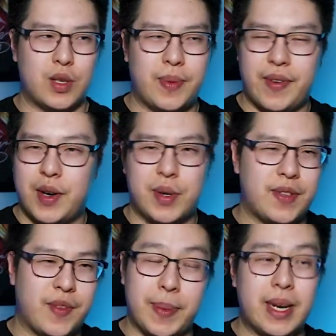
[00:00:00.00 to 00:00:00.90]

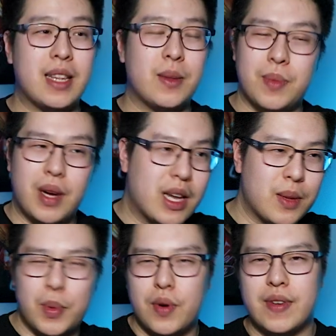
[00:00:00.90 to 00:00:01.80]
superheroes from another
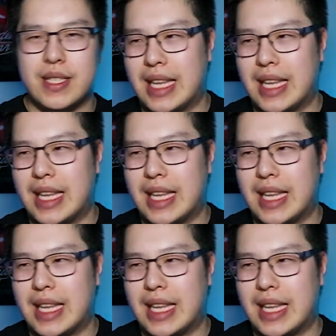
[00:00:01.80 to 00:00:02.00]
other movies,